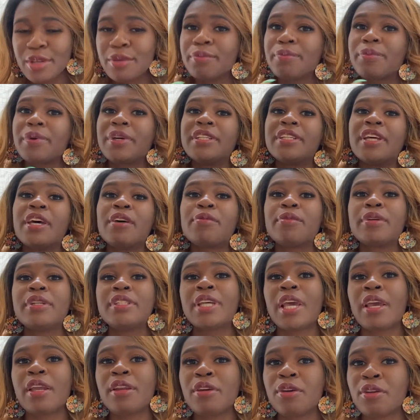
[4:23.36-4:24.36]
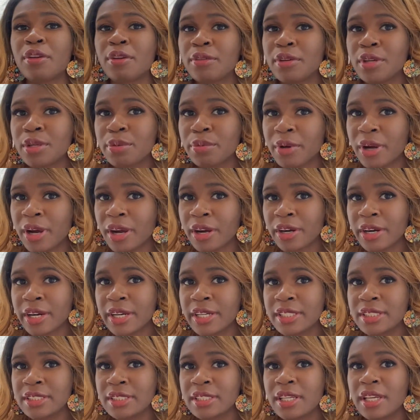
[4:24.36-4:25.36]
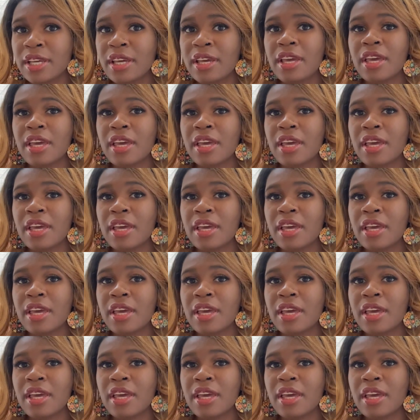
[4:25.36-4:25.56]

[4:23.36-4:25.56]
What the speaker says: But definitely take note of your progress